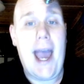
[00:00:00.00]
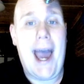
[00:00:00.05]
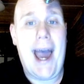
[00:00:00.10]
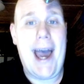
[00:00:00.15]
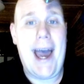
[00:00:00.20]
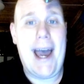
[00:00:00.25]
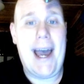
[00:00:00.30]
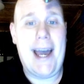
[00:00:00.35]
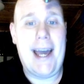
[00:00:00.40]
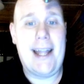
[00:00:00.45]

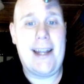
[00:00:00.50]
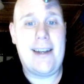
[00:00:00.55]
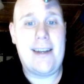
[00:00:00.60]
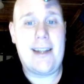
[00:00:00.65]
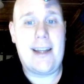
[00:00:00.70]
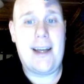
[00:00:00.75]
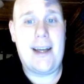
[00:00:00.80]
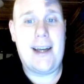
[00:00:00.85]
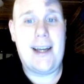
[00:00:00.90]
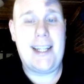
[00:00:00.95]
And
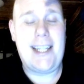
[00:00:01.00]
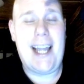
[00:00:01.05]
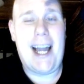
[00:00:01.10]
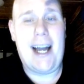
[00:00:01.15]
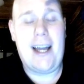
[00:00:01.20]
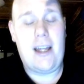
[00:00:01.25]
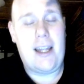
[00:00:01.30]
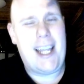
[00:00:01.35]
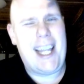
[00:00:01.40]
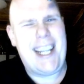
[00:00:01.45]
uh,
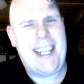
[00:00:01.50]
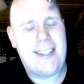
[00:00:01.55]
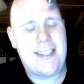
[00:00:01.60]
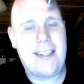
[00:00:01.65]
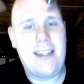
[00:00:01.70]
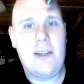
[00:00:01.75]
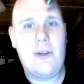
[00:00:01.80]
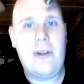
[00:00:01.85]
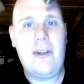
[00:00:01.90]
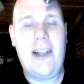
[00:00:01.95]
yeah, it
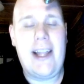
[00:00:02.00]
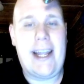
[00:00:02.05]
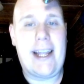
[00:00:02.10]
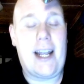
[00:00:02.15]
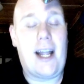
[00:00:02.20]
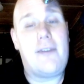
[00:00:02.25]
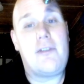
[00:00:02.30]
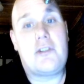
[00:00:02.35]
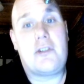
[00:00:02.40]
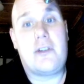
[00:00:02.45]
doesn't look like an
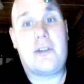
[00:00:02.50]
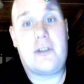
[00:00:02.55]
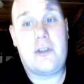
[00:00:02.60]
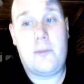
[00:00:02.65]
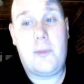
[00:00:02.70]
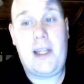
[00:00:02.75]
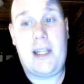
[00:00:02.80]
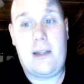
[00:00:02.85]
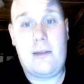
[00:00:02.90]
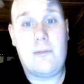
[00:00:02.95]
avatar to
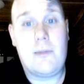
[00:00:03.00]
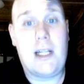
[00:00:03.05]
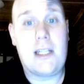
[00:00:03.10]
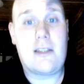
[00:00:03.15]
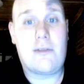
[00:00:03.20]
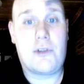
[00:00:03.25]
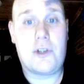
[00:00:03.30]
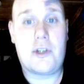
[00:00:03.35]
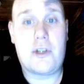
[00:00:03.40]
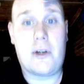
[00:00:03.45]
me,
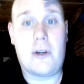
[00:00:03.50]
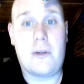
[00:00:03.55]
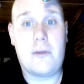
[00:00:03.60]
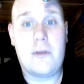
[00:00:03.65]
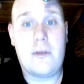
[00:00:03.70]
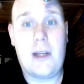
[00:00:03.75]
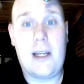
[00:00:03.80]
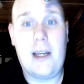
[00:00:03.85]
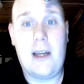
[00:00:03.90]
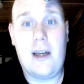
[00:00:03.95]
that's for sure.
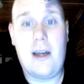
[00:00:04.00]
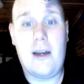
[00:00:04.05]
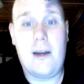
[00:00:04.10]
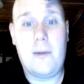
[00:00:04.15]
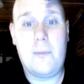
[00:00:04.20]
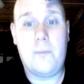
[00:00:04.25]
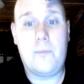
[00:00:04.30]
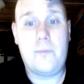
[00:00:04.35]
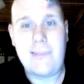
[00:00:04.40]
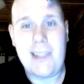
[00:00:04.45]

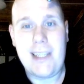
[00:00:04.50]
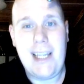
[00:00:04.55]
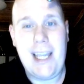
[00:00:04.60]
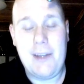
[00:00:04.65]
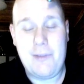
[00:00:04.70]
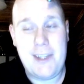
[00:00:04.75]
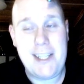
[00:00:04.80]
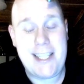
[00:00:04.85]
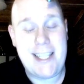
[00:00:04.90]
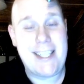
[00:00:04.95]
Um,
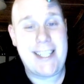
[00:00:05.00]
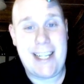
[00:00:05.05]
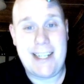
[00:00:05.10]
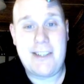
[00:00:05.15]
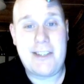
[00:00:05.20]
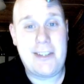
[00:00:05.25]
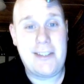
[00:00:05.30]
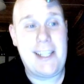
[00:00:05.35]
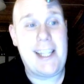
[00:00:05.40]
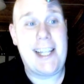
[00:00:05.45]
if this is
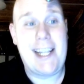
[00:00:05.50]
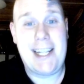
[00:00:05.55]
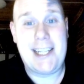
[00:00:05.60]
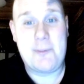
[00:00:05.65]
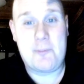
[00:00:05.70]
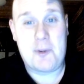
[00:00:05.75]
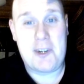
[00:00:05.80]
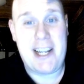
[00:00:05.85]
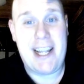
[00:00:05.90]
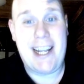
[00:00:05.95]
actually the
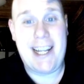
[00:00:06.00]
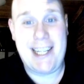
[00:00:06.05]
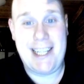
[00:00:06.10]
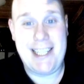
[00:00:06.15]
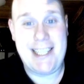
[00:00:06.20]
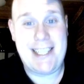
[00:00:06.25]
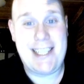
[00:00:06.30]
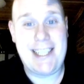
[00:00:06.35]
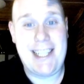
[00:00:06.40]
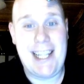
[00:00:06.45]
next
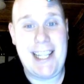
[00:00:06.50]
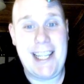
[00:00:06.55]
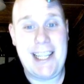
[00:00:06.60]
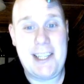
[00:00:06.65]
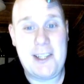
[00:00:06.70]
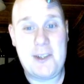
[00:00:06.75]
protagonist, then it